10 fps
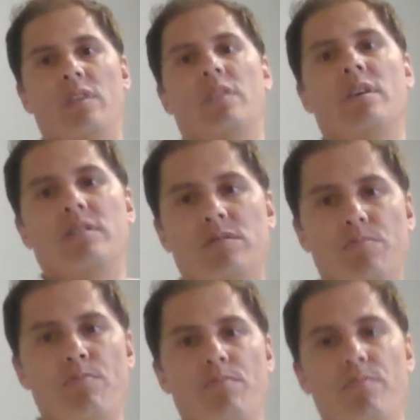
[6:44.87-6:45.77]
this
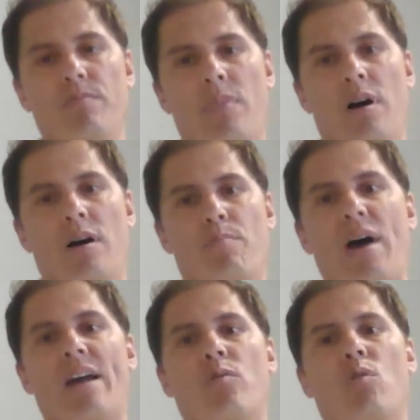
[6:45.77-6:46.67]

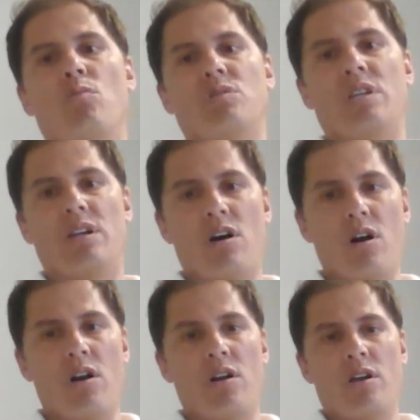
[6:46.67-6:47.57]
microbes in
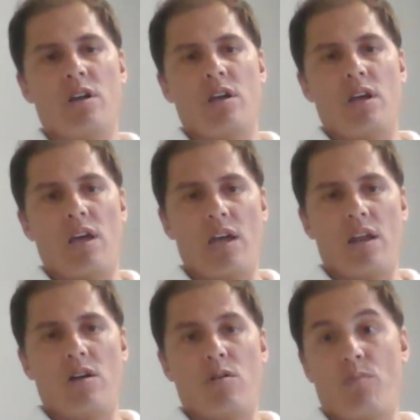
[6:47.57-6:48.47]

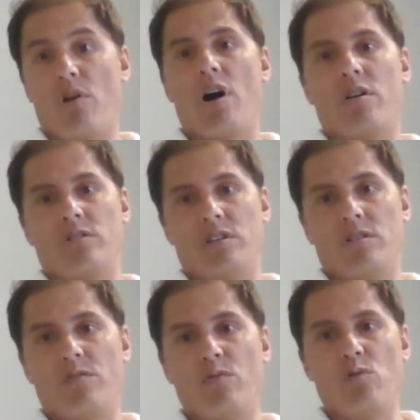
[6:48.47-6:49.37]
our products, in
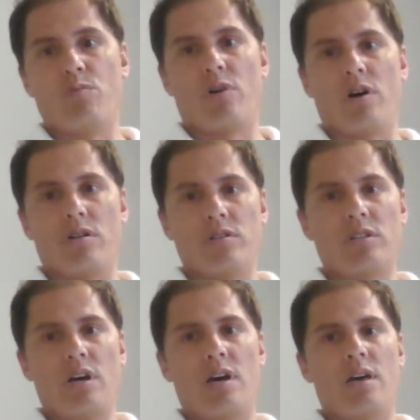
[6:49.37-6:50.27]
our food products.
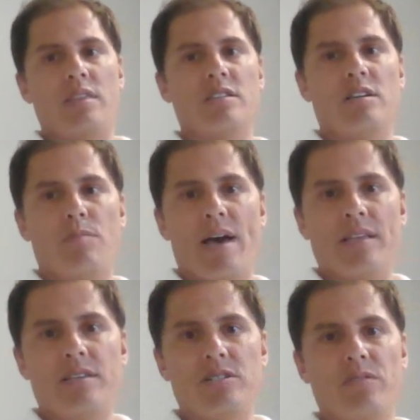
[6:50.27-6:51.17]

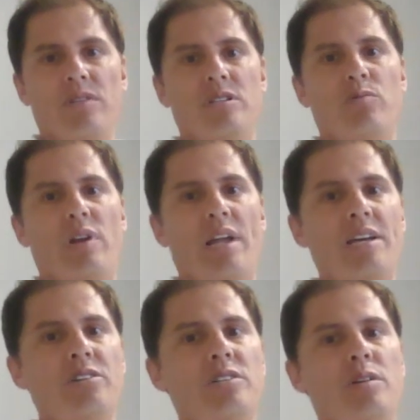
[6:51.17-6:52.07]
Disadvantage of this
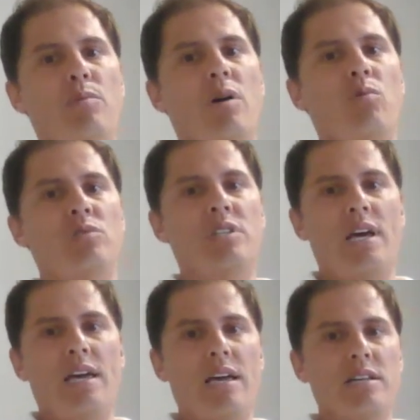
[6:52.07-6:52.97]
relationship, I would say,
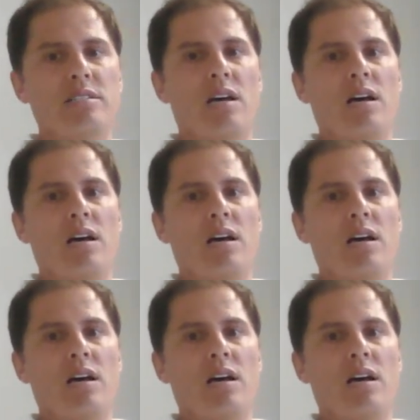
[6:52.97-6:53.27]
is